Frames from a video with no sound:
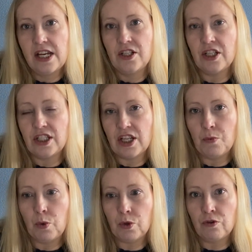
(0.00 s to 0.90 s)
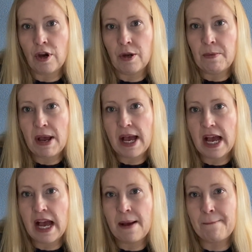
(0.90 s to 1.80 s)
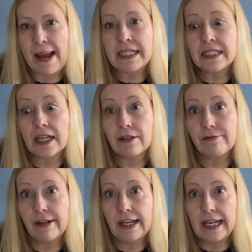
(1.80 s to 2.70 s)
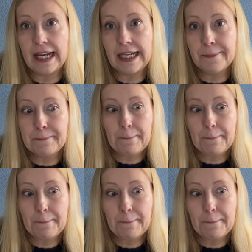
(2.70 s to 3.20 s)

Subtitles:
just a wardrobe basic really.